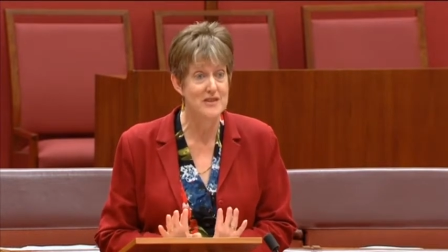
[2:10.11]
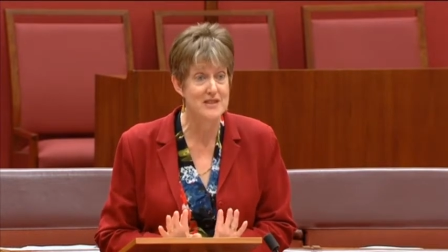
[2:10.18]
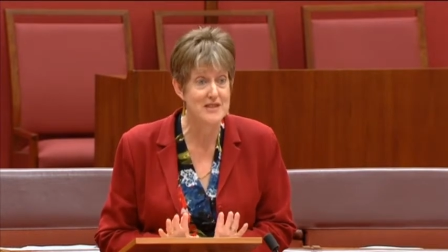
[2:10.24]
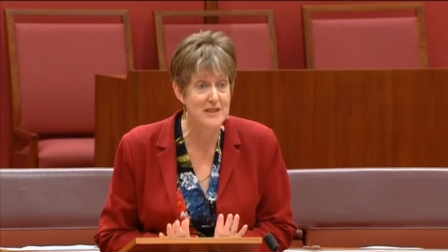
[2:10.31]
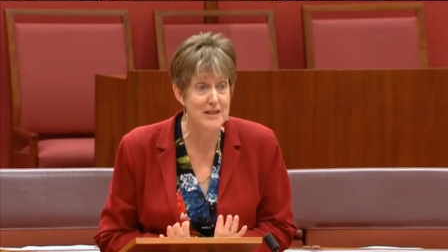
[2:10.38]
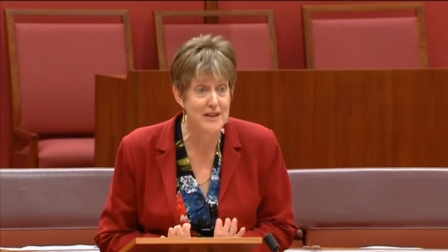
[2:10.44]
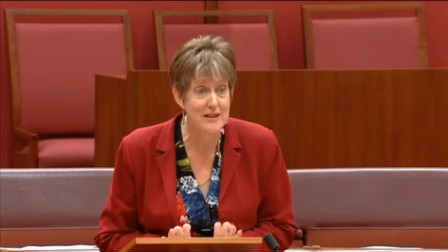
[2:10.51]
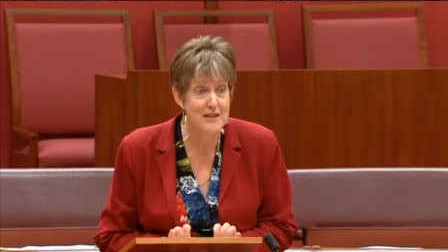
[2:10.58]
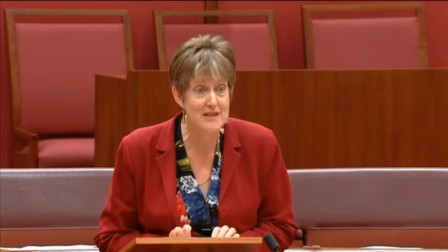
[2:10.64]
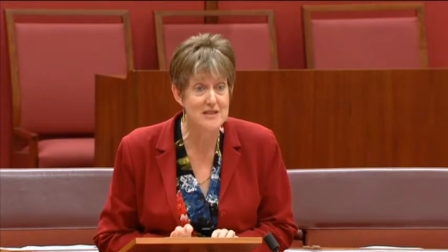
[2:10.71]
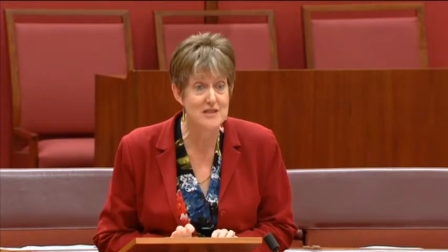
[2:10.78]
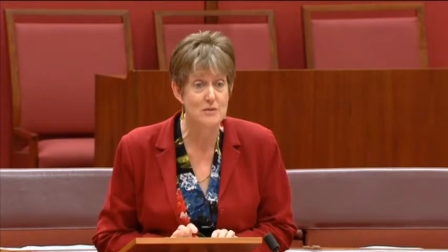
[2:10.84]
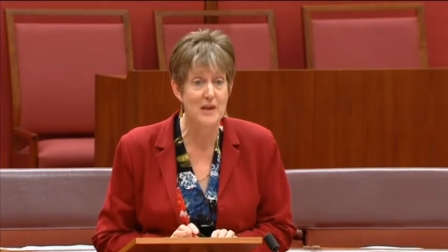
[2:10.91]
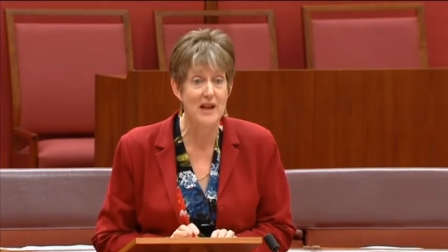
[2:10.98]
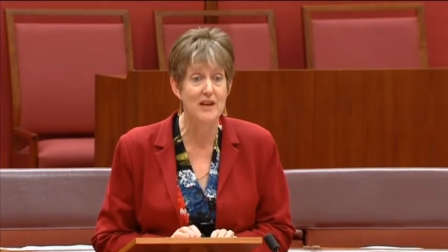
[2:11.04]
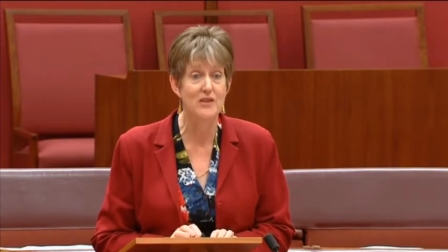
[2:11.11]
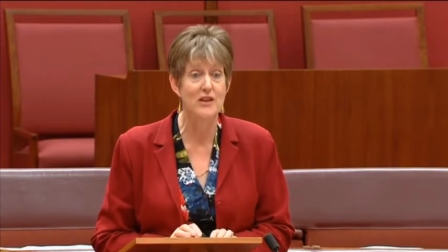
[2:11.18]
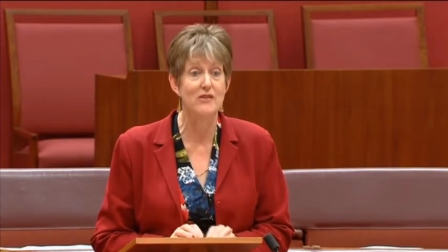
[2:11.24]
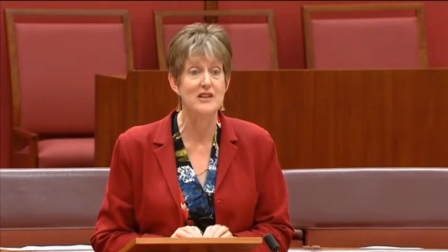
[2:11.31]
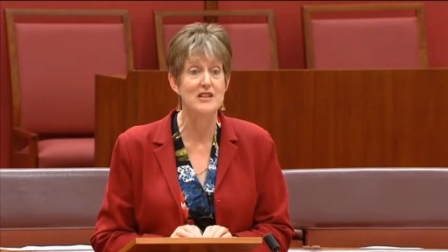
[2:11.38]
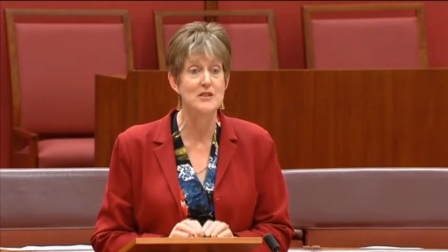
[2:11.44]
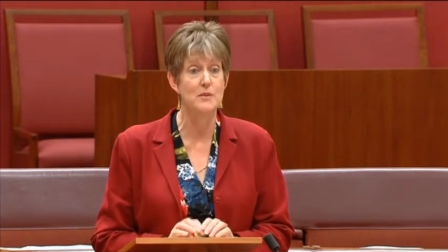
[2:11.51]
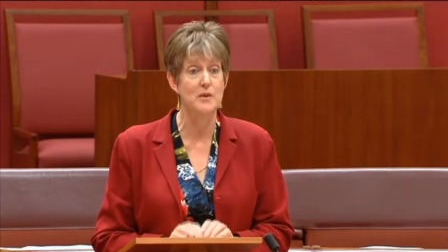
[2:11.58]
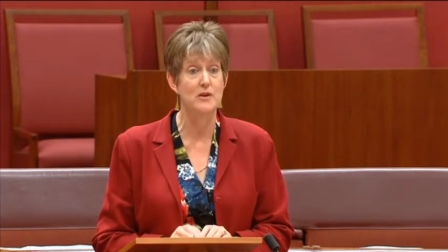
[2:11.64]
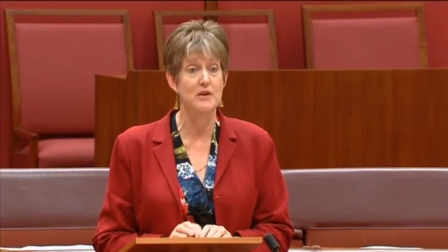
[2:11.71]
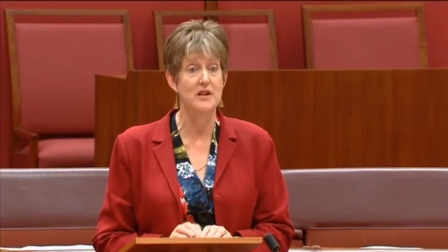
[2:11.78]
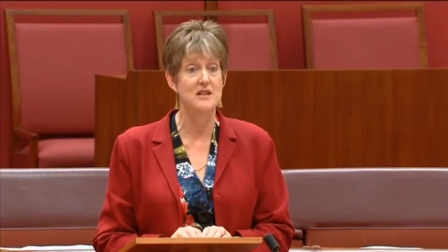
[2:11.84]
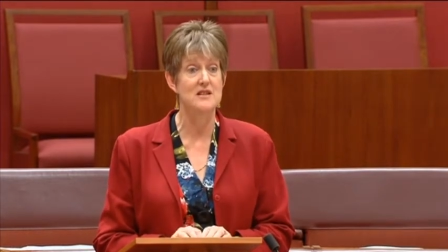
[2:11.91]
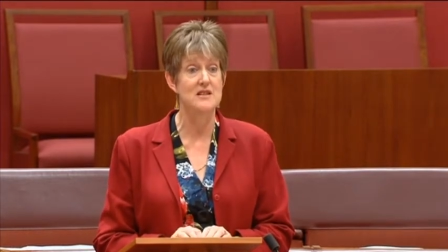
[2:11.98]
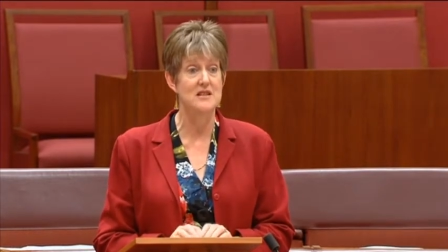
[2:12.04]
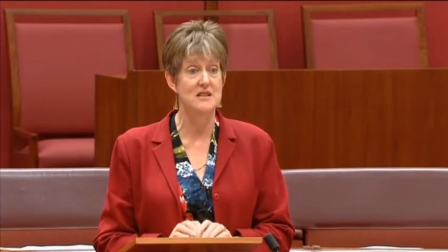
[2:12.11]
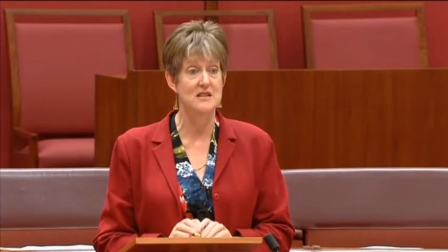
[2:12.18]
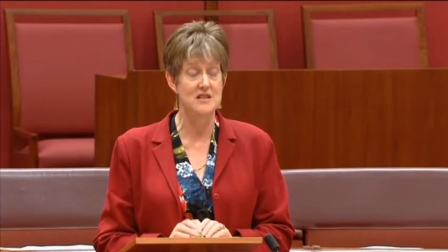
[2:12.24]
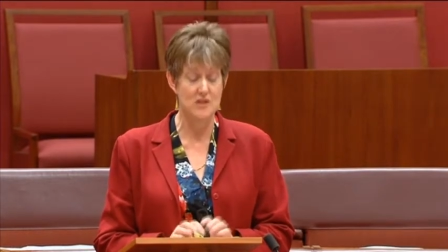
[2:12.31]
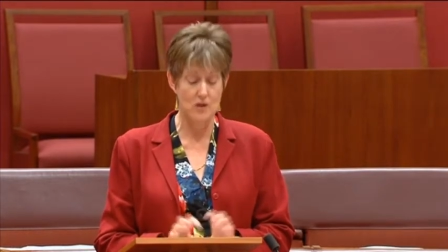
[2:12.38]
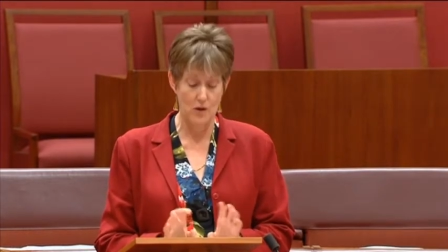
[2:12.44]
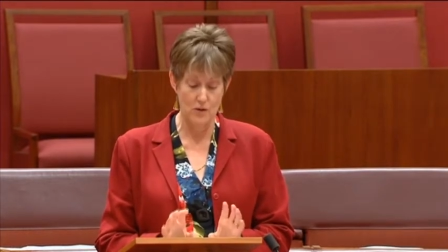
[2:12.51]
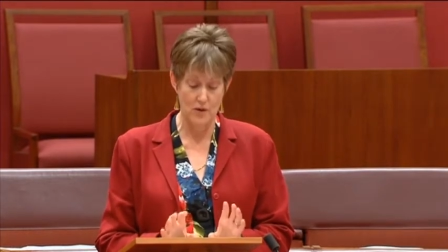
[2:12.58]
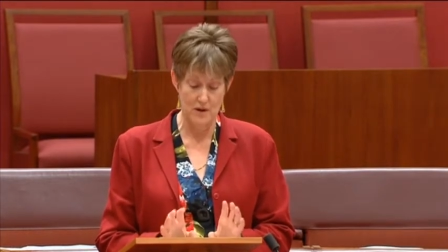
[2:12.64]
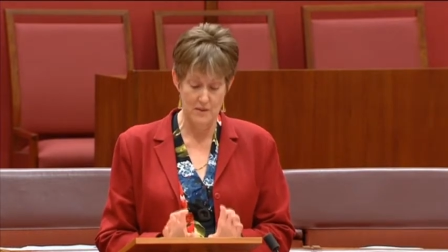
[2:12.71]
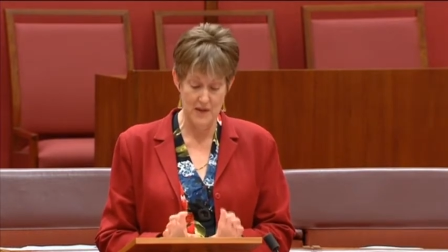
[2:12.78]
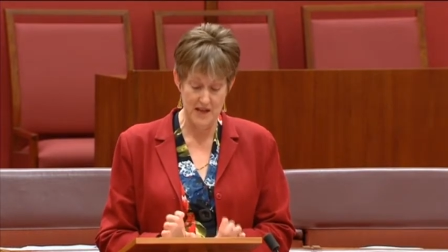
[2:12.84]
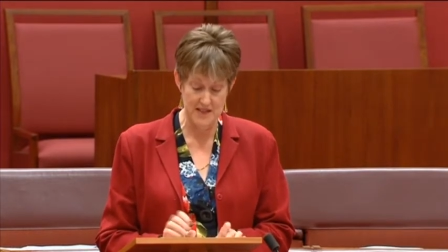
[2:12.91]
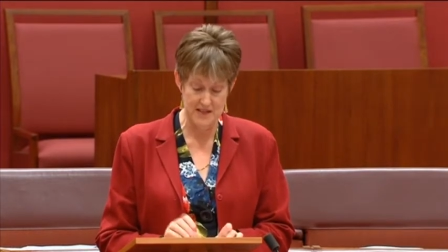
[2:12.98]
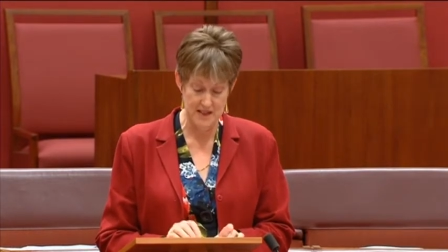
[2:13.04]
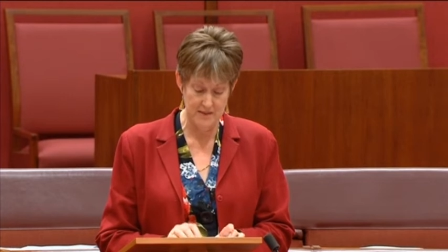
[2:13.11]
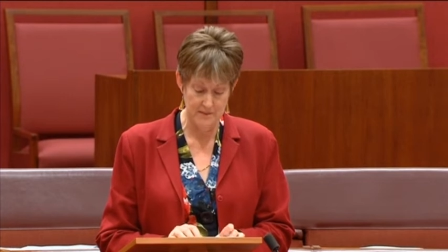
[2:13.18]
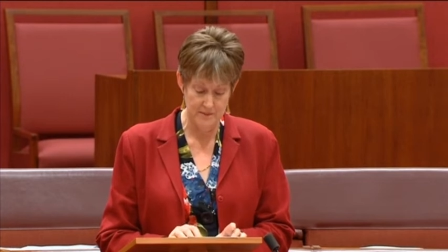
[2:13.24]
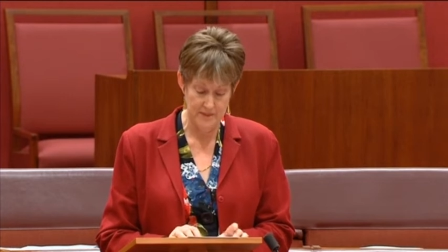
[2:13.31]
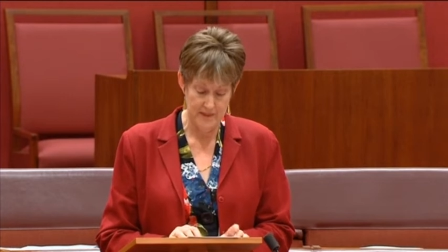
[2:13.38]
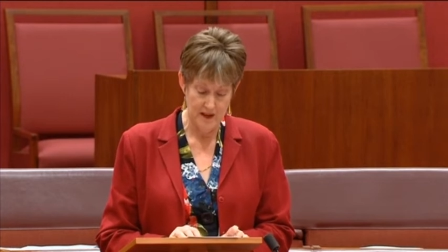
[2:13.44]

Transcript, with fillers: the scenes to make their experience so amazing.